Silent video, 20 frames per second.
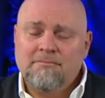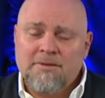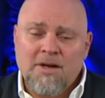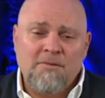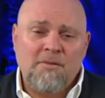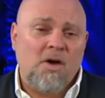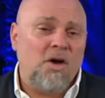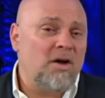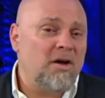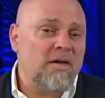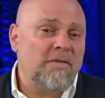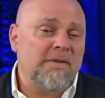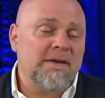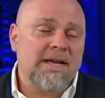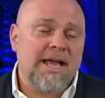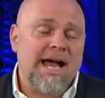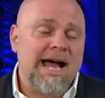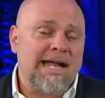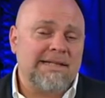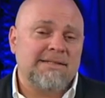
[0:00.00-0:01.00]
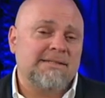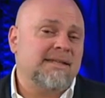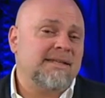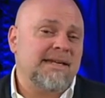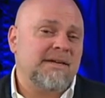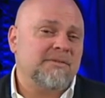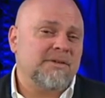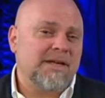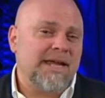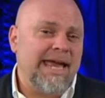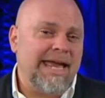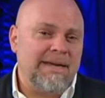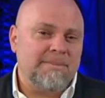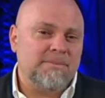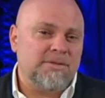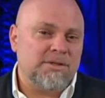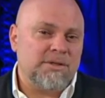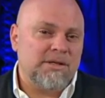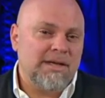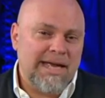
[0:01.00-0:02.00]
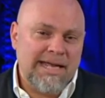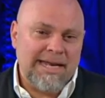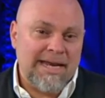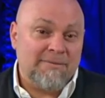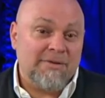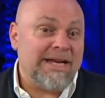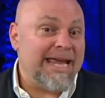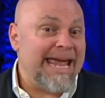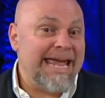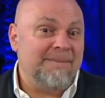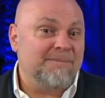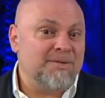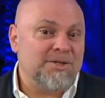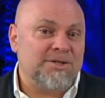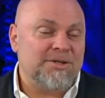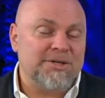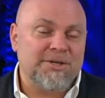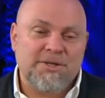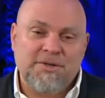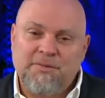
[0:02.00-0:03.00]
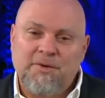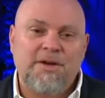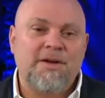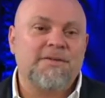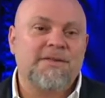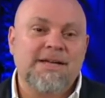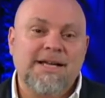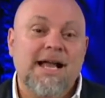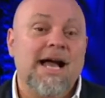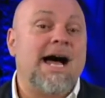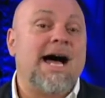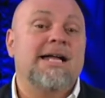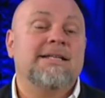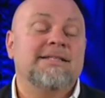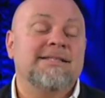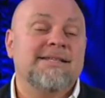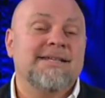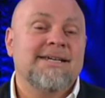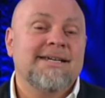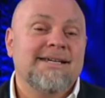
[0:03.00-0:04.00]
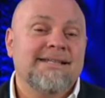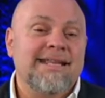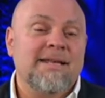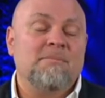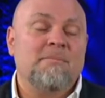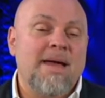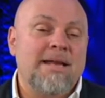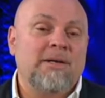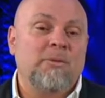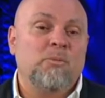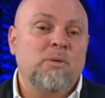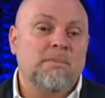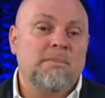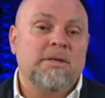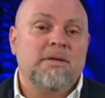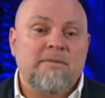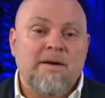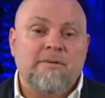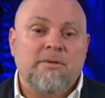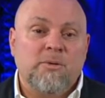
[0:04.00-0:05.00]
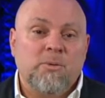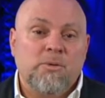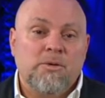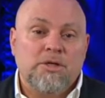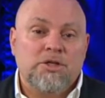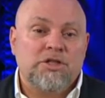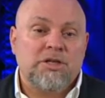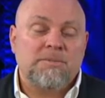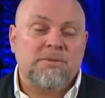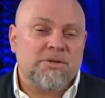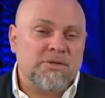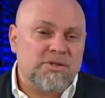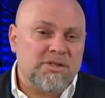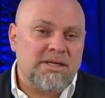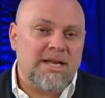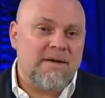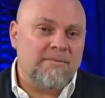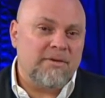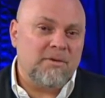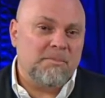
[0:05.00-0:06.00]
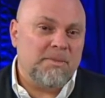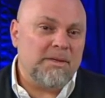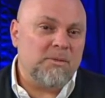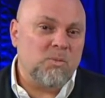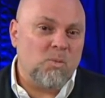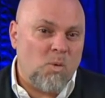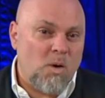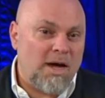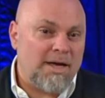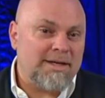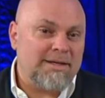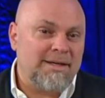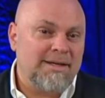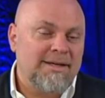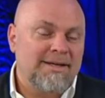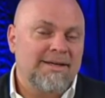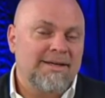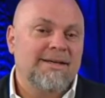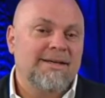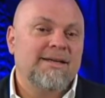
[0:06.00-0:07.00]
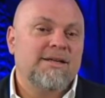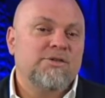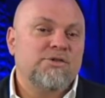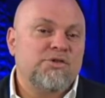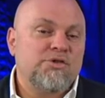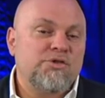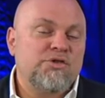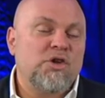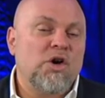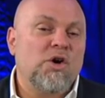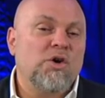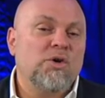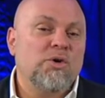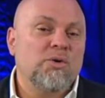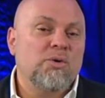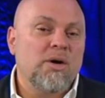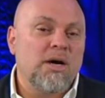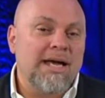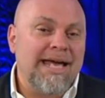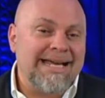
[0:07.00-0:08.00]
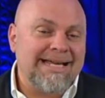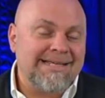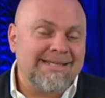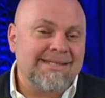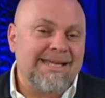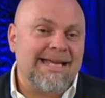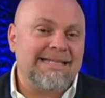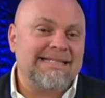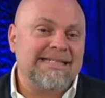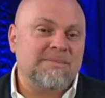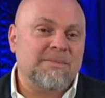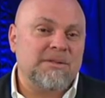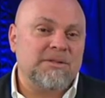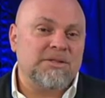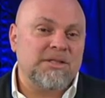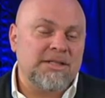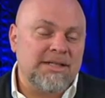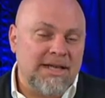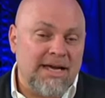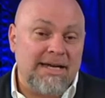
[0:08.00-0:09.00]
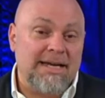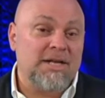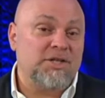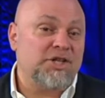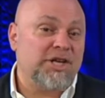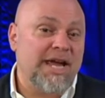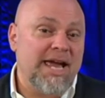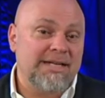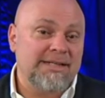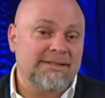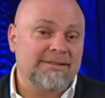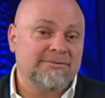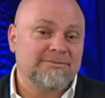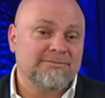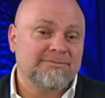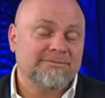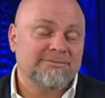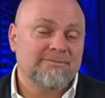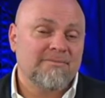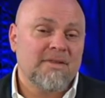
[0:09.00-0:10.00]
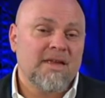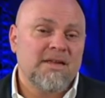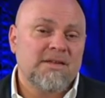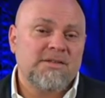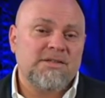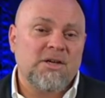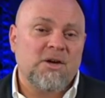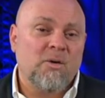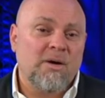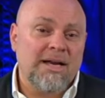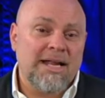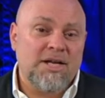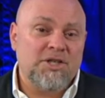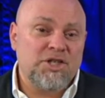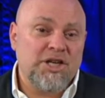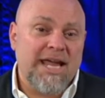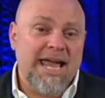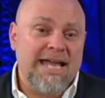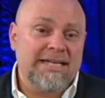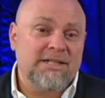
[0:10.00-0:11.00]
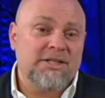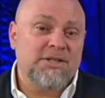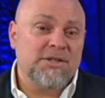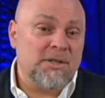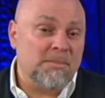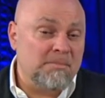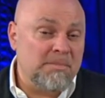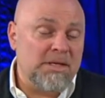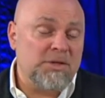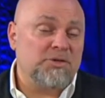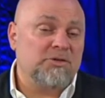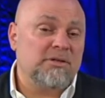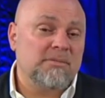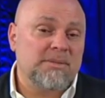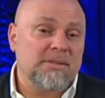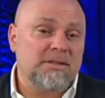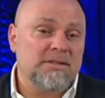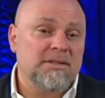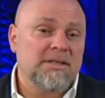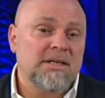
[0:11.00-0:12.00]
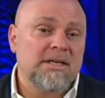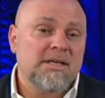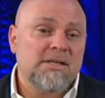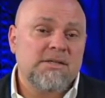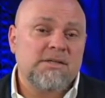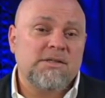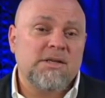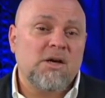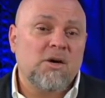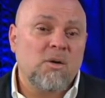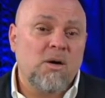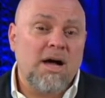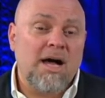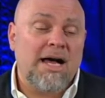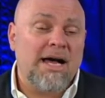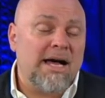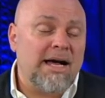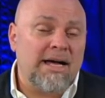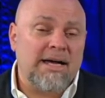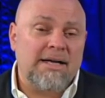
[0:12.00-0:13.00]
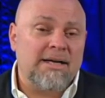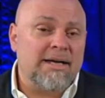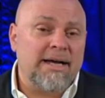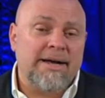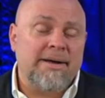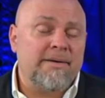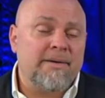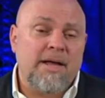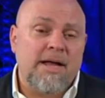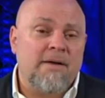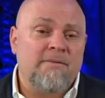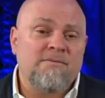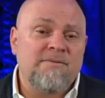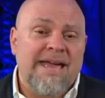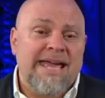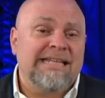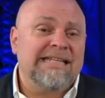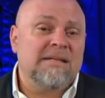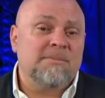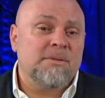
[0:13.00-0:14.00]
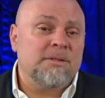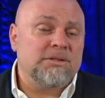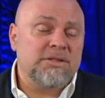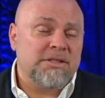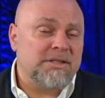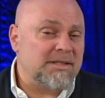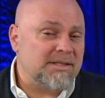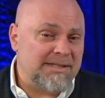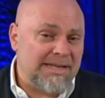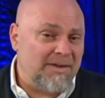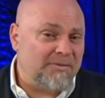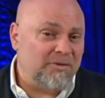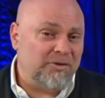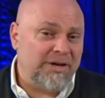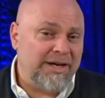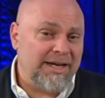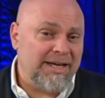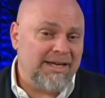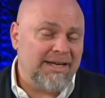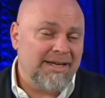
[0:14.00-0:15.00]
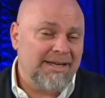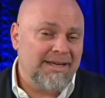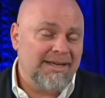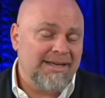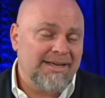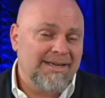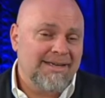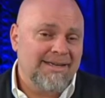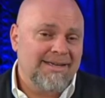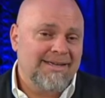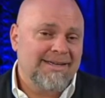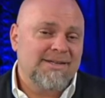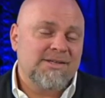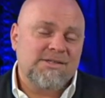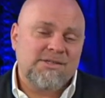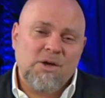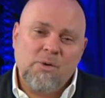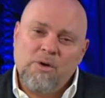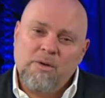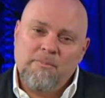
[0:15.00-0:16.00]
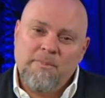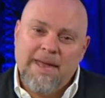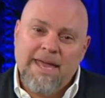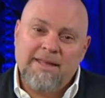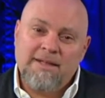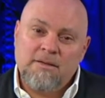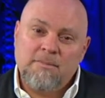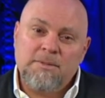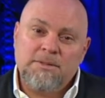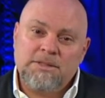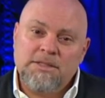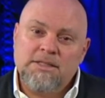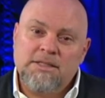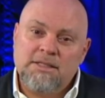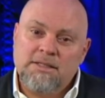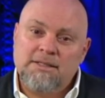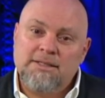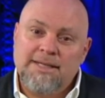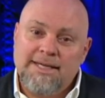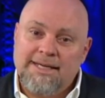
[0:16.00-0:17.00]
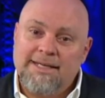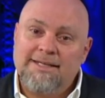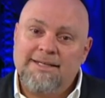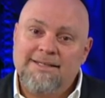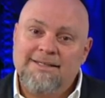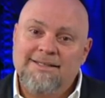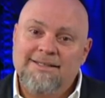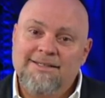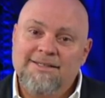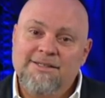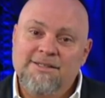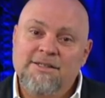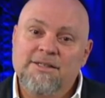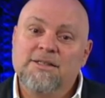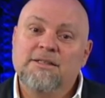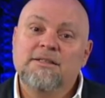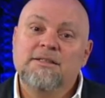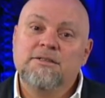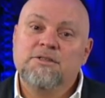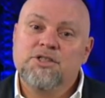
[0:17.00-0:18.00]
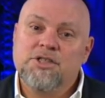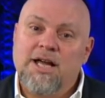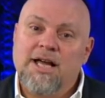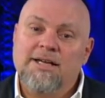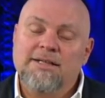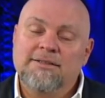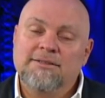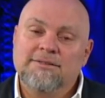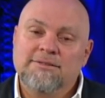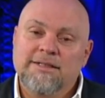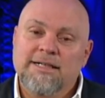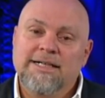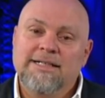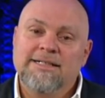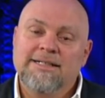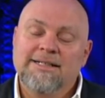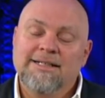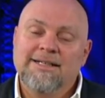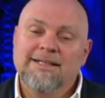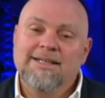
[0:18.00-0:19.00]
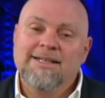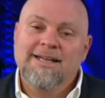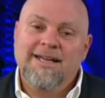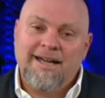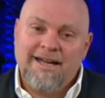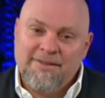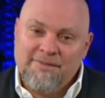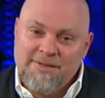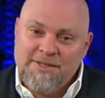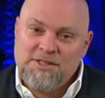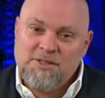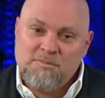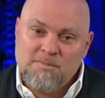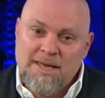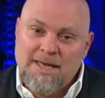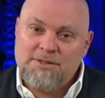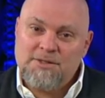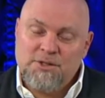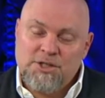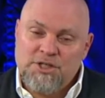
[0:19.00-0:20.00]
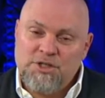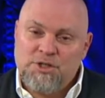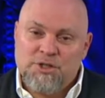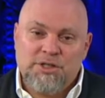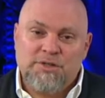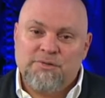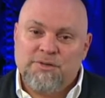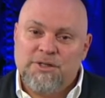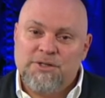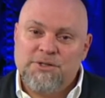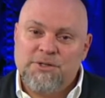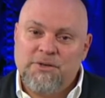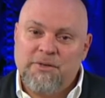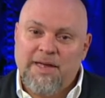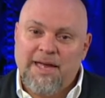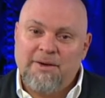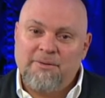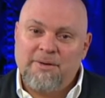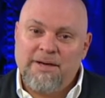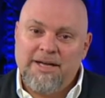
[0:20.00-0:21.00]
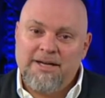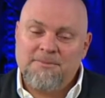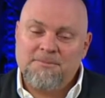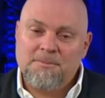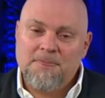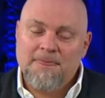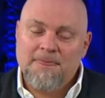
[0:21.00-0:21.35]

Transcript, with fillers: Of all the gods that ever came to, that ever came to earth, of all the gods that men and women have ever worshipped, there's never been one so accessible to the uneducated, so uneducated to the miserable, so uh, uh, uh, available to the suffering, so available to the little kid, to the little child, right? Uh, this message is universal that way.